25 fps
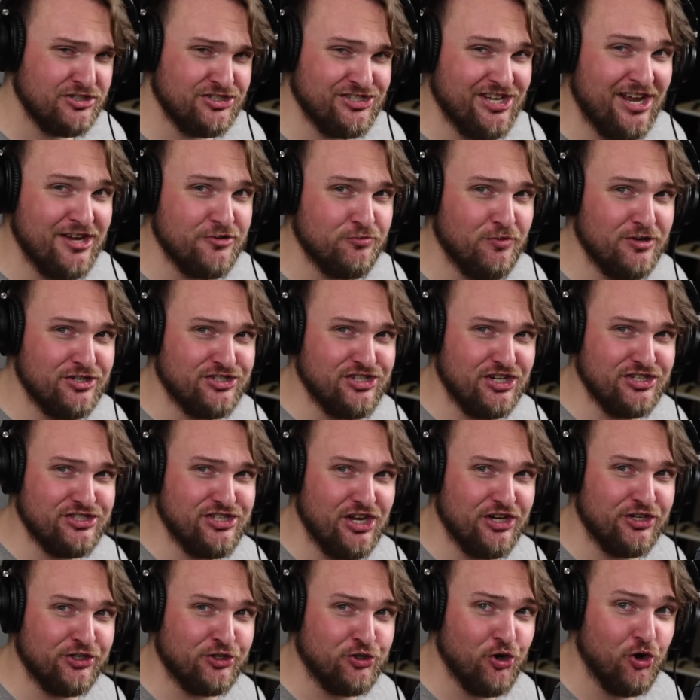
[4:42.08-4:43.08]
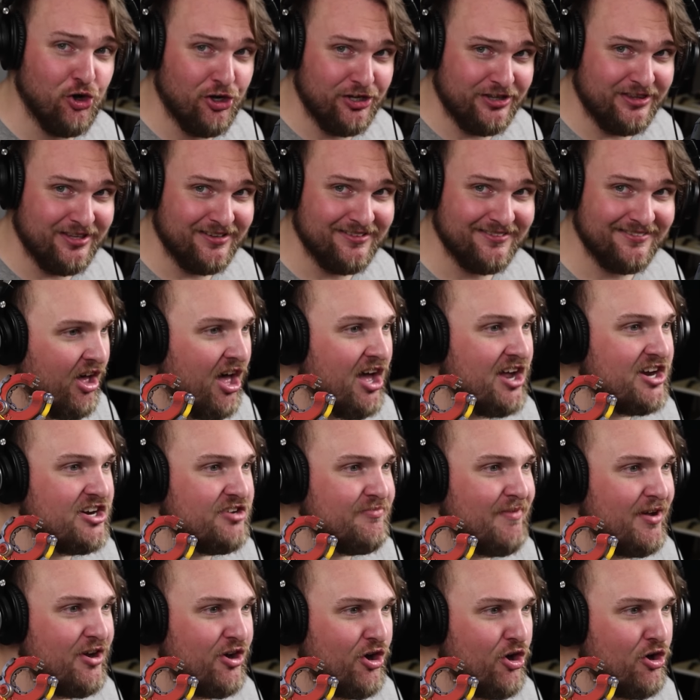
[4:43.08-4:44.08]
Sandwiches are good.
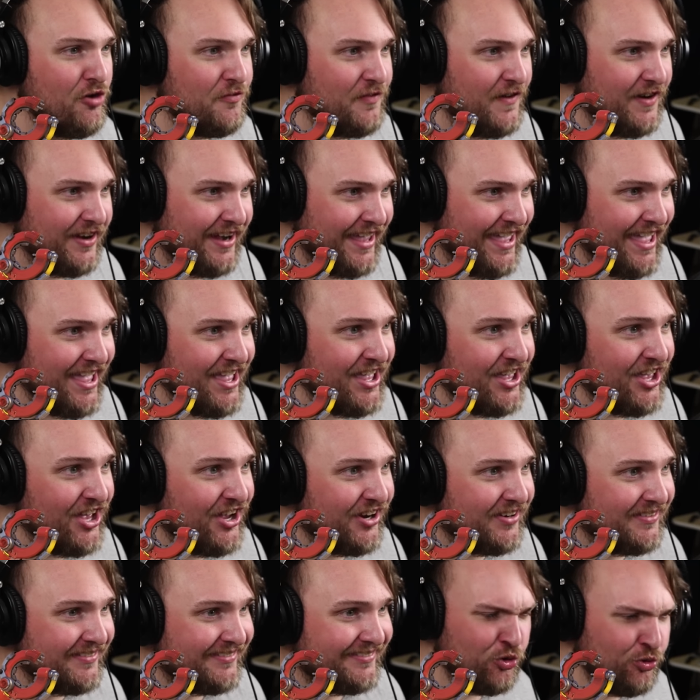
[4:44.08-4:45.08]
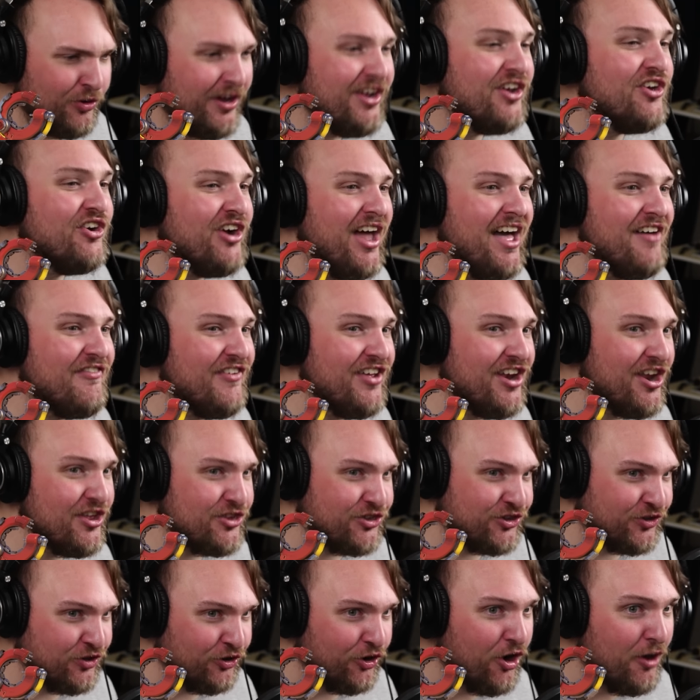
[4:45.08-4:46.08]
Armor over here. We're having a
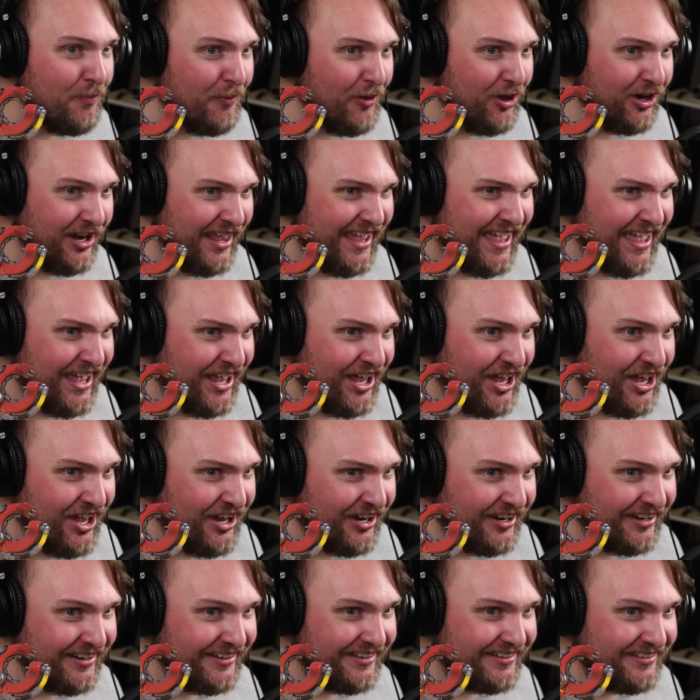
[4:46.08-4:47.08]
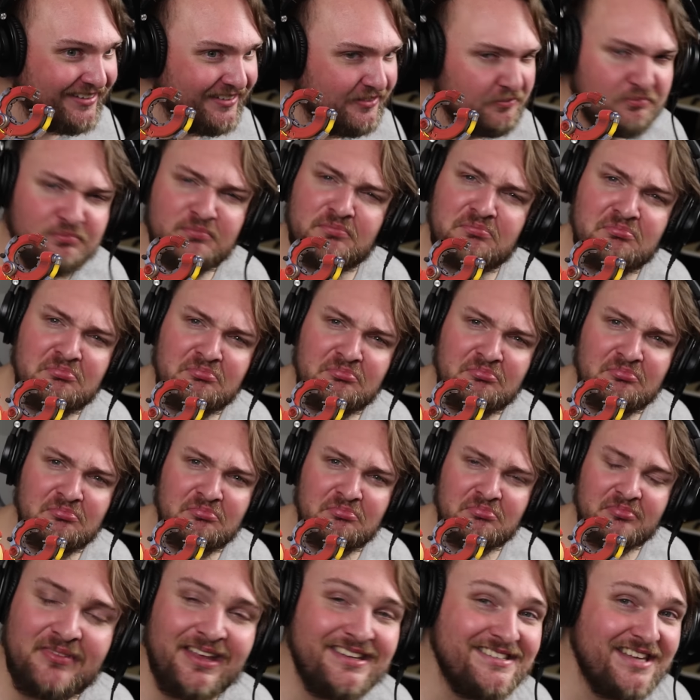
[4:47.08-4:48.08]
trouble here.
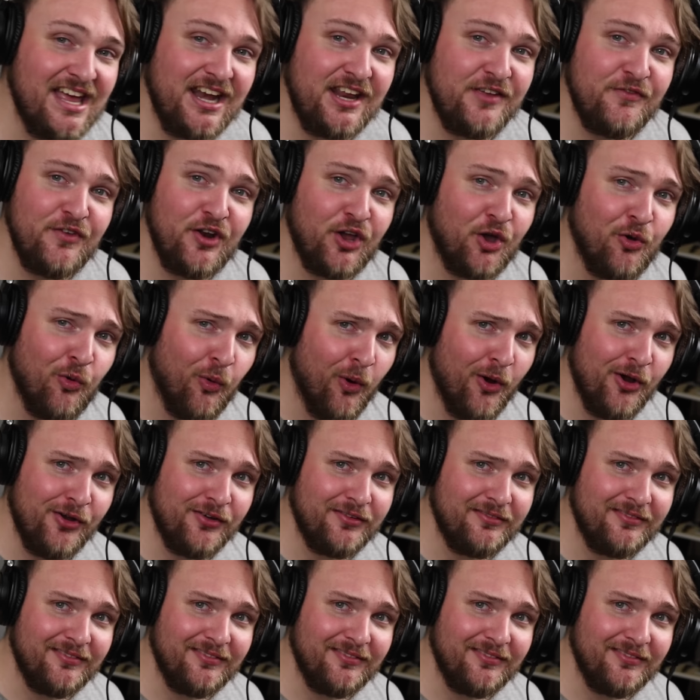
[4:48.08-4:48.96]
Is that even a quote?